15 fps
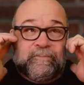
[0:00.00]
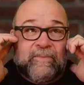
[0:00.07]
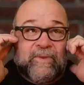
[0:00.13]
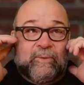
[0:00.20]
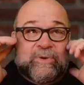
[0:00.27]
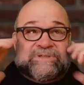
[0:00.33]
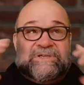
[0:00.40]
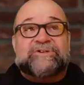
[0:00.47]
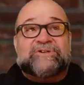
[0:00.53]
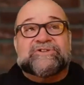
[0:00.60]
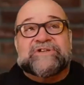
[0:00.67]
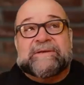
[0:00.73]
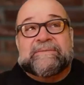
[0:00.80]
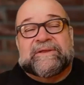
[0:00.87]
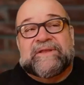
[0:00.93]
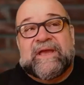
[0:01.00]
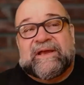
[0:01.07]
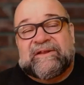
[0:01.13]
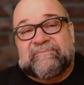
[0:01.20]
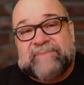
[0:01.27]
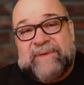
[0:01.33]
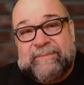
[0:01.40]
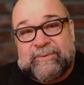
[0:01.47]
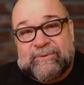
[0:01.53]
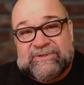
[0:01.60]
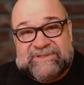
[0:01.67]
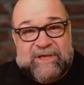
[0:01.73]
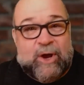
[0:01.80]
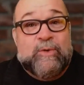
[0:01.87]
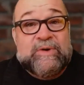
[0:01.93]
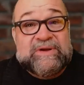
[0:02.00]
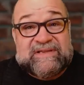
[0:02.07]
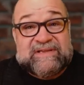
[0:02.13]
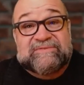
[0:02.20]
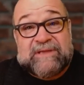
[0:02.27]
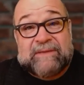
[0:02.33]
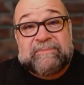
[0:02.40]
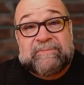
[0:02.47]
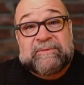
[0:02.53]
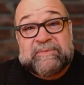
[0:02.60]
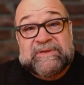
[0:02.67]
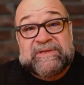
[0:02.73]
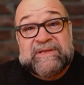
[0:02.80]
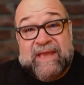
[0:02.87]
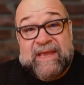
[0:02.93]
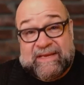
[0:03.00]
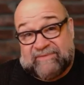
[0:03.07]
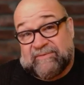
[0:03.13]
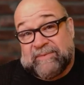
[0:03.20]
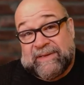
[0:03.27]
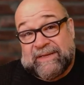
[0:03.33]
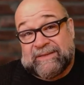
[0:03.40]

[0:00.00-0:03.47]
what's interesting about negative people is they always have something to be negative about.